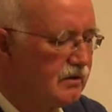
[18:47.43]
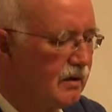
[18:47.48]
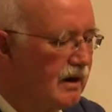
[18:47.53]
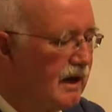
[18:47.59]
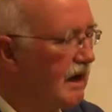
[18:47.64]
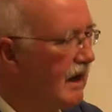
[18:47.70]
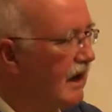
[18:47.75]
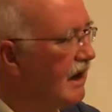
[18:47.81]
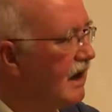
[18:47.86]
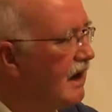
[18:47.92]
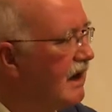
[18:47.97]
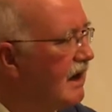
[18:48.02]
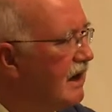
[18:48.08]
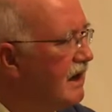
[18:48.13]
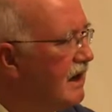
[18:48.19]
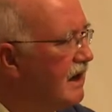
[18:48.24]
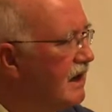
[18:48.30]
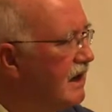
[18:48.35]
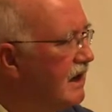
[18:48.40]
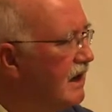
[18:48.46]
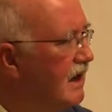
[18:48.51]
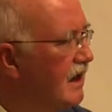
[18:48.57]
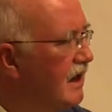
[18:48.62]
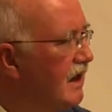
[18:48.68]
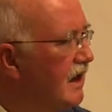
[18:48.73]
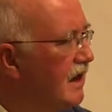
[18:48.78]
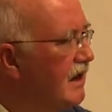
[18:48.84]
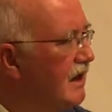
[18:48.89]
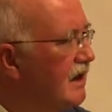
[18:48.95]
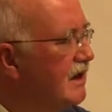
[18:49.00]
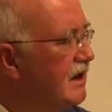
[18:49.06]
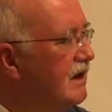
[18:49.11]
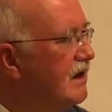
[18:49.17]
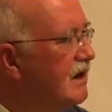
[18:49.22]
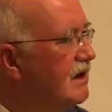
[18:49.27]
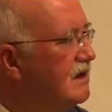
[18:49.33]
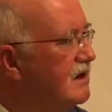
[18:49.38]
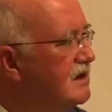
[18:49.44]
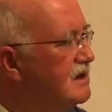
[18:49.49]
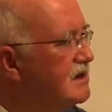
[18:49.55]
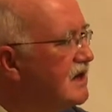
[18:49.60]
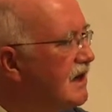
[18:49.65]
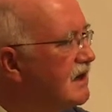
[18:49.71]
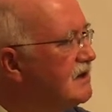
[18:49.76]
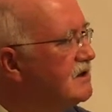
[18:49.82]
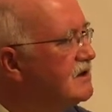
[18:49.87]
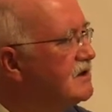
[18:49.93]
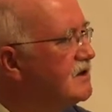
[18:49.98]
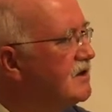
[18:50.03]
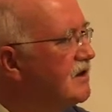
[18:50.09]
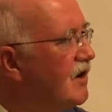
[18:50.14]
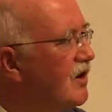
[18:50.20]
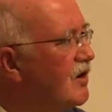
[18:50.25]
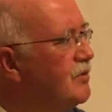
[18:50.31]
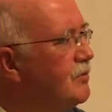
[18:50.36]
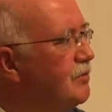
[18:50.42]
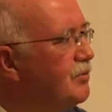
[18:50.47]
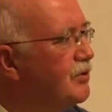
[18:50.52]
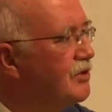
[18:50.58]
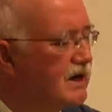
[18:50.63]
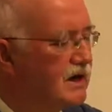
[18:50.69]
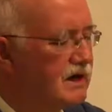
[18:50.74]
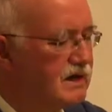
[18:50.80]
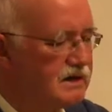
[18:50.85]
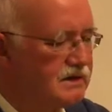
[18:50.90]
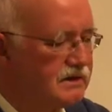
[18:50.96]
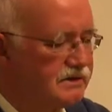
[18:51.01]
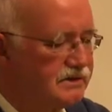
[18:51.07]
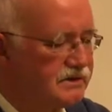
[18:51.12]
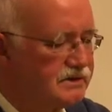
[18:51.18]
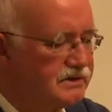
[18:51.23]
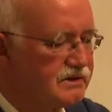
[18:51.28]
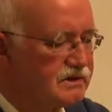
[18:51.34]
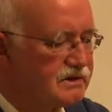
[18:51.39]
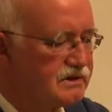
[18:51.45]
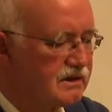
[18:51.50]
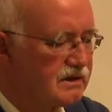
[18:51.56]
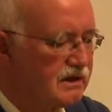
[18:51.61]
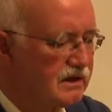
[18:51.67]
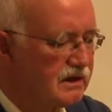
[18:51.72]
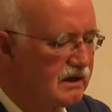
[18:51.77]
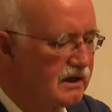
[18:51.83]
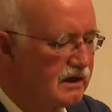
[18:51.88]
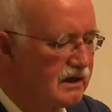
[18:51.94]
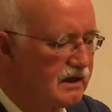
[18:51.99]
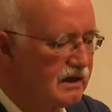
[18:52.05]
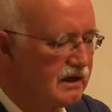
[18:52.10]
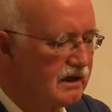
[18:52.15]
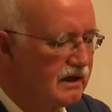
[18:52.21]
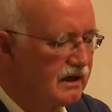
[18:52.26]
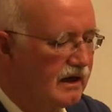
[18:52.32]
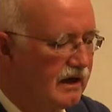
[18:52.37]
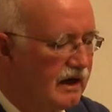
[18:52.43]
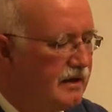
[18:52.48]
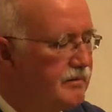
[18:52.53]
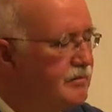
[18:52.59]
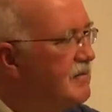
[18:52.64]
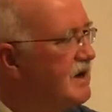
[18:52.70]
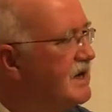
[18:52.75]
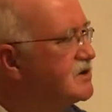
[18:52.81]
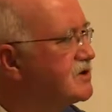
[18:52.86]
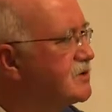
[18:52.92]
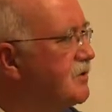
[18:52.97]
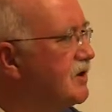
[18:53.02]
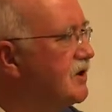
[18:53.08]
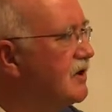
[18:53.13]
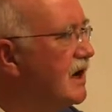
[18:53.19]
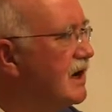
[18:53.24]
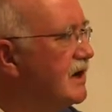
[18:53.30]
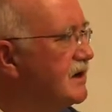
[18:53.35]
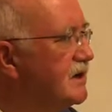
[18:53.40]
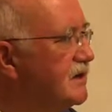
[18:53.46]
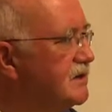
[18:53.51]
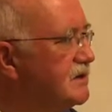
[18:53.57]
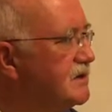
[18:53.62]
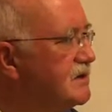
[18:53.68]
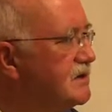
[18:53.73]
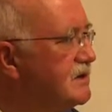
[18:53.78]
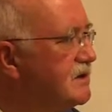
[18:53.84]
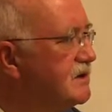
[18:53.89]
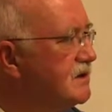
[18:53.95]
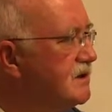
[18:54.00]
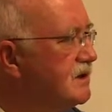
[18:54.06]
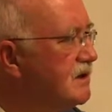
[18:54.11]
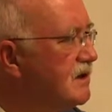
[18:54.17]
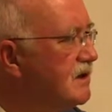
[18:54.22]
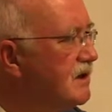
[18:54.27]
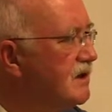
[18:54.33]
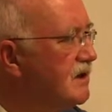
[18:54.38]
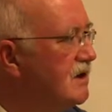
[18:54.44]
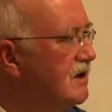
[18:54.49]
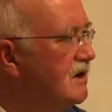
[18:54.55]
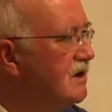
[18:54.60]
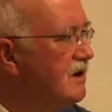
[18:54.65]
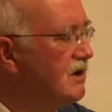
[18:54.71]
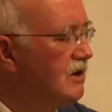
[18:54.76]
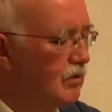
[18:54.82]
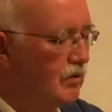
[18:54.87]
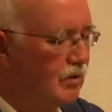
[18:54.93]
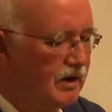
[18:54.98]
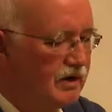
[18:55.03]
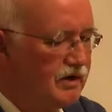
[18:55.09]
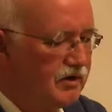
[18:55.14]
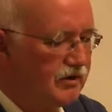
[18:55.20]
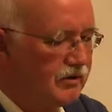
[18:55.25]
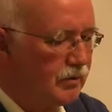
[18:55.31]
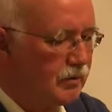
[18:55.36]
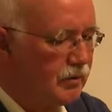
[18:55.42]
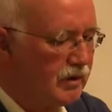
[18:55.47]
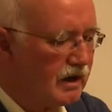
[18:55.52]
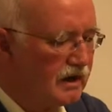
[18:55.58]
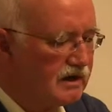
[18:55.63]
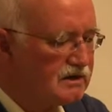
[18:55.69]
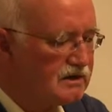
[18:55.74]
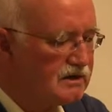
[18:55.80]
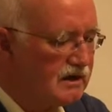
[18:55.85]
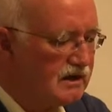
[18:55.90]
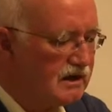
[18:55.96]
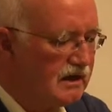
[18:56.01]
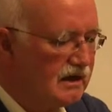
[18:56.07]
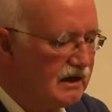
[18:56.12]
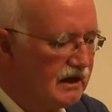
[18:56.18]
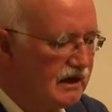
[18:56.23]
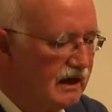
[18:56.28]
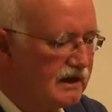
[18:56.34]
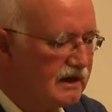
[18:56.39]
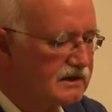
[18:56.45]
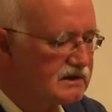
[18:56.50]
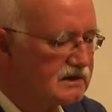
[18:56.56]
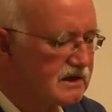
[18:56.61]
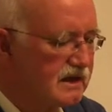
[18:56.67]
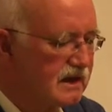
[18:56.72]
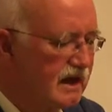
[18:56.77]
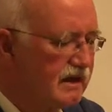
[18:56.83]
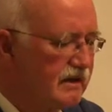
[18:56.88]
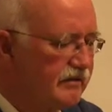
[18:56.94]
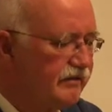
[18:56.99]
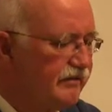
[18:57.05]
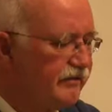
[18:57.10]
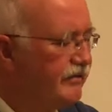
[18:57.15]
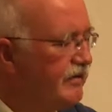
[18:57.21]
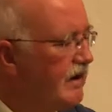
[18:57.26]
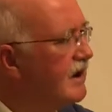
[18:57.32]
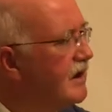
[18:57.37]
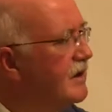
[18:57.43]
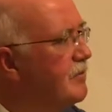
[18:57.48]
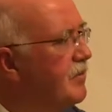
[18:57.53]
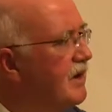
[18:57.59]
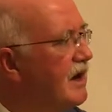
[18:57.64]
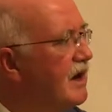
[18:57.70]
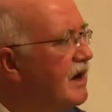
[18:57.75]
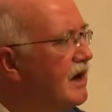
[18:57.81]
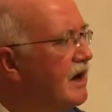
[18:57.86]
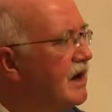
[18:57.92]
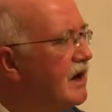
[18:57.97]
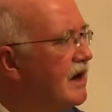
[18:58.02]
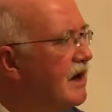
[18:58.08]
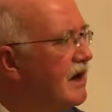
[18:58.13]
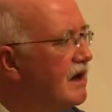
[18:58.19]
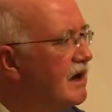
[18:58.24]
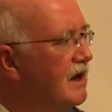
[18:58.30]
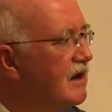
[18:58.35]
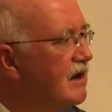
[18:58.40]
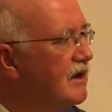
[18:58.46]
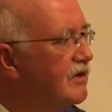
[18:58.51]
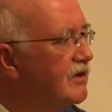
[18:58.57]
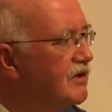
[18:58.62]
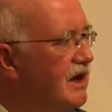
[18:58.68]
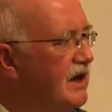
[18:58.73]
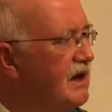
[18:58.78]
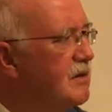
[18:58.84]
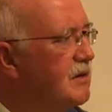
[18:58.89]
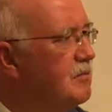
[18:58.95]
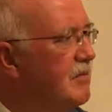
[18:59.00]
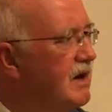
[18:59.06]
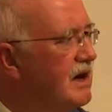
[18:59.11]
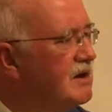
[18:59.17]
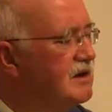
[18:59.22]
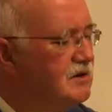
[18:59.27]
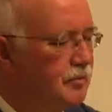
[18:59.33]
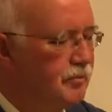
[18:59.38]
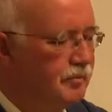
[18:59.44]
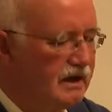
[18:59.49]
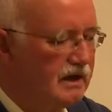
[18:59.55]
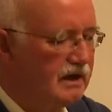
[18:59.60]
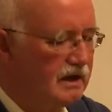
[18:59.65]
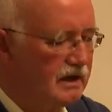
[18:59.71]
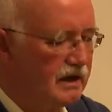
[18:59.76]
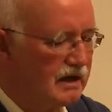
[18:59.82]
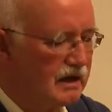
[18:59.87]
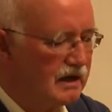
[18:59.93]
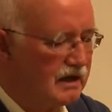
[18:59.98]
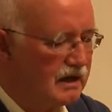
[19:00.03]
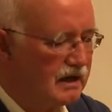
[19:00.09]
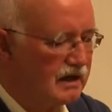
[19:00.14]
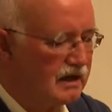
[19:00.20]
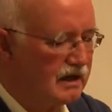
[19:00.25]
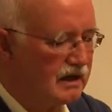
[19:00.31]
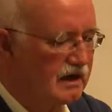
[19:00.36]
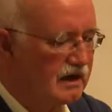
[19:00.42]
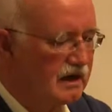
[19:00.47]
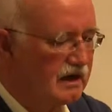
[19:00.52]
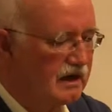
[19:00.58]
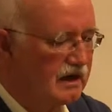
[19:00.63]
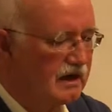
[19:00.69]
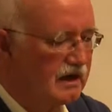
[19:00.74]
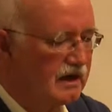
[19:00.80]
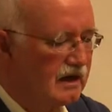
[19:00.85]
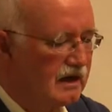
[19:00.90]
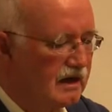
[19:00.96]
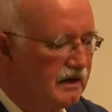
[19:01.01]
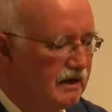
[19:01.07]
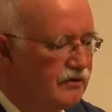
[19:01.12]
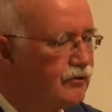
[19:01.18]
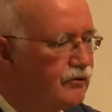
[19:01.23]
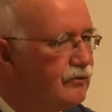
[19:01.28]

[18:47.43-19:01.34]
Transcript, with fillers: while I, intent on praise and mesmerized, wonder what, as they fly by, they might be and